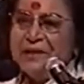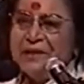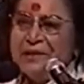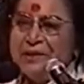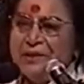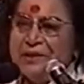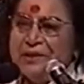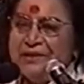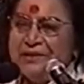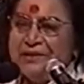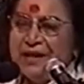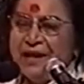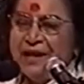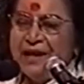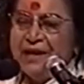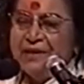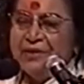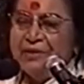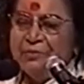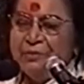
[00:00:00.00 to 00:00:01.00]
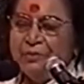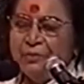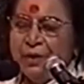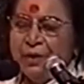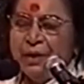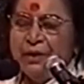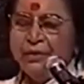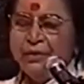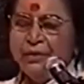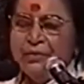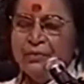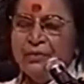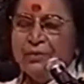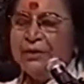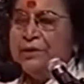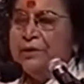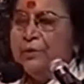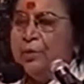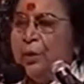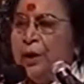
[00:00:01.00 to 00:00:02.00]
your desire to be one with
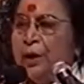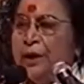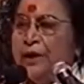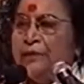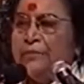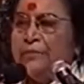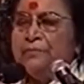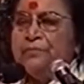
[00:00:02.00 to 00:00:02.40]
the divine.